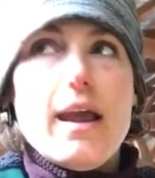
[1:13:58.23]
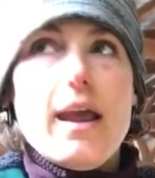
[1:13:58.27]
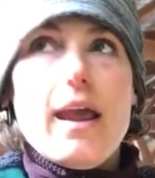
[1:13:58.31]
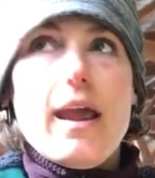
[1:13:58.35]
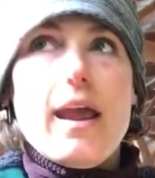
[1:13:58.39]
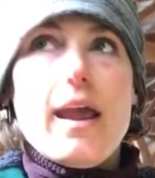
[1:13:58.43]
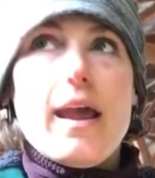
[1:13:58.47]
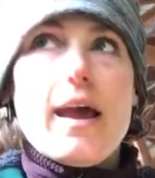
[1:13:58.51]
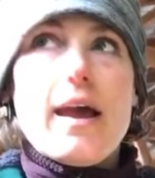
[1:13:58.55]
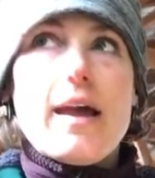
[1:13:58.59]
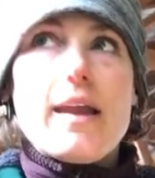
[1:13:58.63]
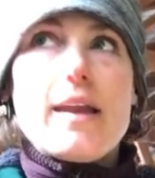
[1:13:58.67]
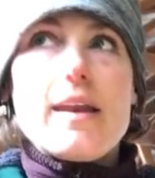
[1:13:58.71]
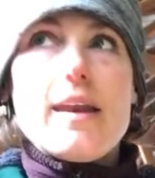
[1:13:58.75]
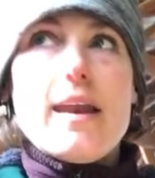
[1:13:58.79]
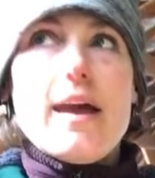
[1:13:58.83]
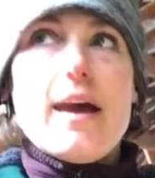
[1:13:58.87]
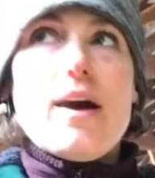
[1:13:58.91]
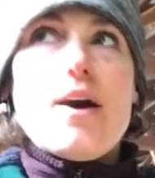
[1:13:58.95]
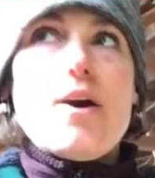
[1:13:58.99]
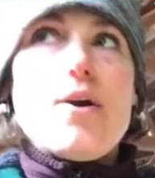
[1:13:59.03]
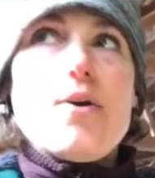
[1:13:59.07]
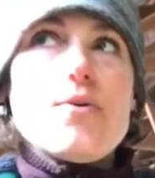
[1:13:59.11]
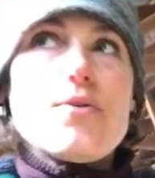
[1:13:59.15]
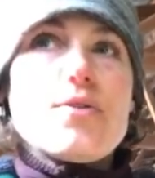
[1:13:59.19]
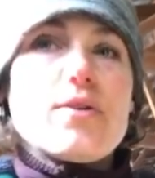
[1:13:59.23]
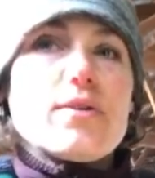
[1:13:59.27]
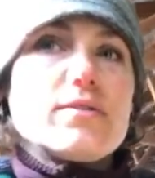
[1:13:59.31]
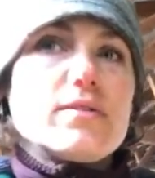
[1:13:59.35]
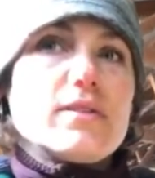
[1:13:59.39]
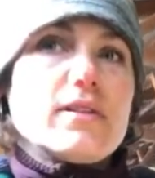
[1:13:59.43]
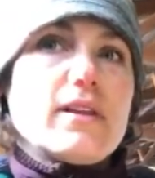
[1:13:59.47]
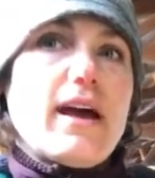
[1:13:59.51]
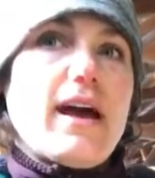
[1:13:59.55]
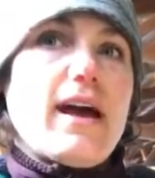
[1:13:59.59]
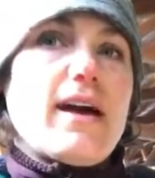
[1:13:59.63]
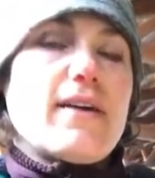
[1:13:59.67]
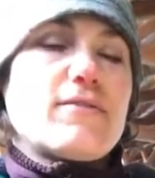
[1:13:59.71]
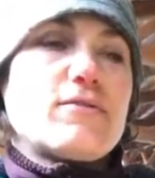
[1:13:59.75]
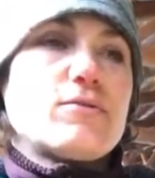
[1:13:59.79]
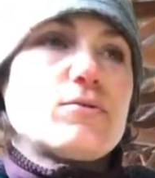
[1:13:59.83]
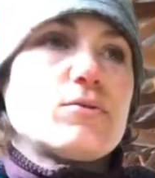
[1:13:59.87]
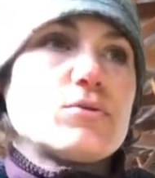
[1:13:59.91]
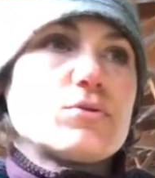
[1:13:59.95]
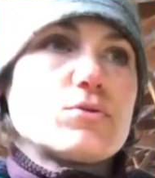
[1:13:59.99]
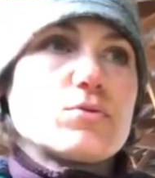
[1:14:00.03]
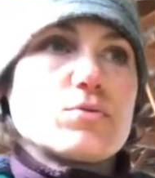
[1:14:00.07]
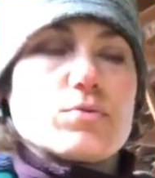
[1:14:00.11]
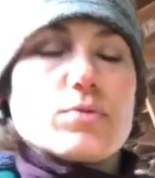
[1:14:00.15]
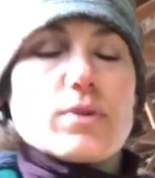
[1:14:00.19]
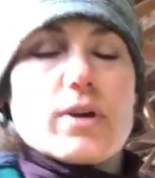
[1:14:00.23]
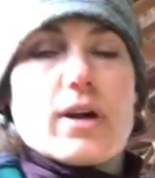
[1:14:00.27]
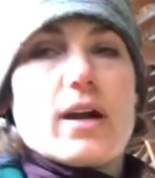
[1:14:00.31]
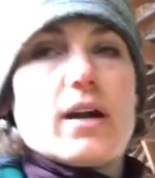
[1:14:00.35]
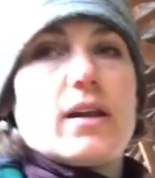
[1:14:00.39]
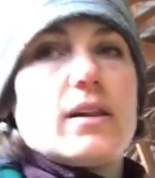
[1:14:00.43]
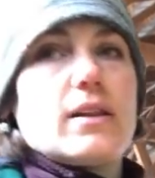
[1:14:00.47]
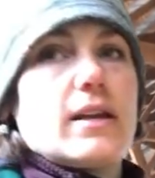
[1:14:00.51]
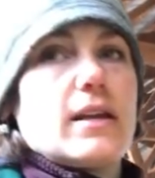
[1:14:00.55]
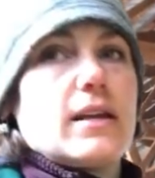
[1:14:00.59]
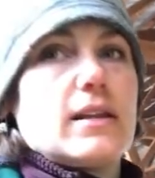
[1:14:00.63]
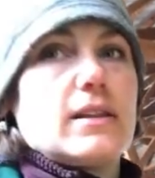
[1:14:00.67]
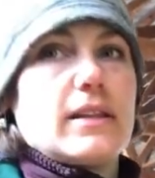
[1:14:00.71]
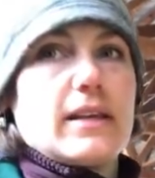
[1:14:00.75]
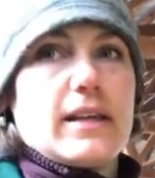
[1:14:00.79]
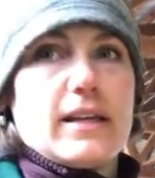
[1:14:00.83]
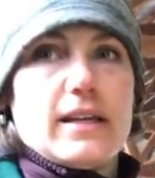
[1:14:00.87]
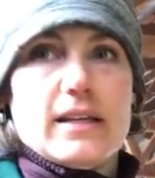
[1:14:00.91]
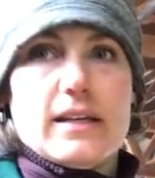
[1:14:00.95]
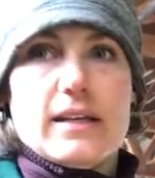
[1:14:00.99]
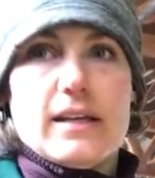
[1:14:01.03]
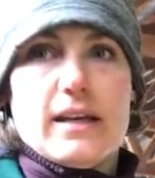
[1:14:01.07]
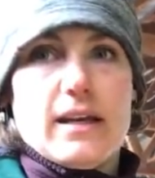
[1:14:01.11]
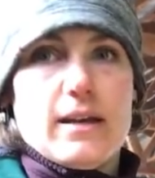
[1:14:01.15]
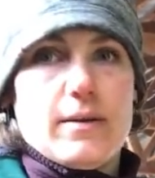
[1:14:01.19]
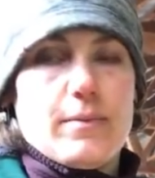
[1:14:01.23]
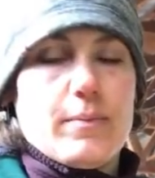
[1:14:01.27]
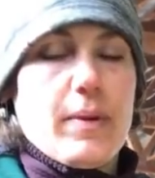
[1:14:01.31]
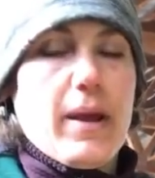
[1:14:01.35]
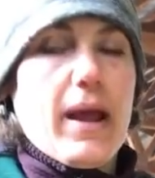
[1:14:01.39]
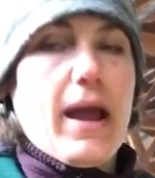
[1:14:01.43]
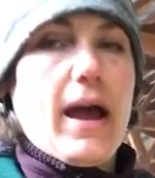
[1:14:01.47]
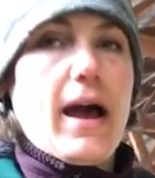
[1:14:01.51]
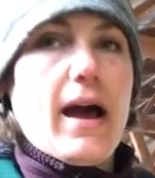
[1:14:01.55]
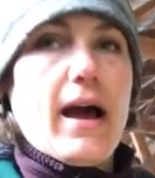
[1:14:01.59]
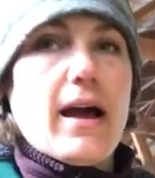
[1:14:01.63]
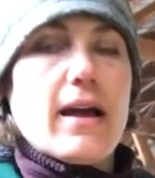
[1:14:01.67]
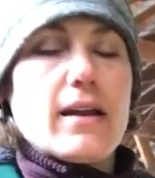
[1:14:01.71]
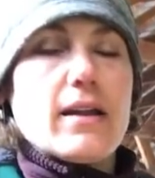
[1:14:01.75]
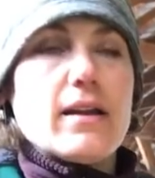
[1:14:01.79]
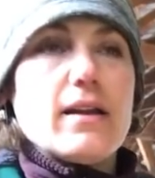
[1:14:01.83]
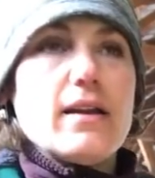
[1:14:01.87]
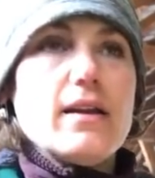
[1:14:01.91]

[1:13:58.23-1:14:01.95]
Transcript: And now the left was really leaning in bad.